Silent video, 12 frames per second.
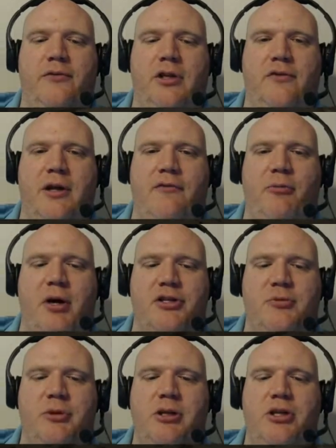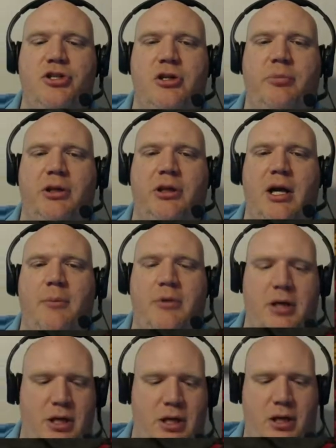to even have the possibility of jumping the gap yet.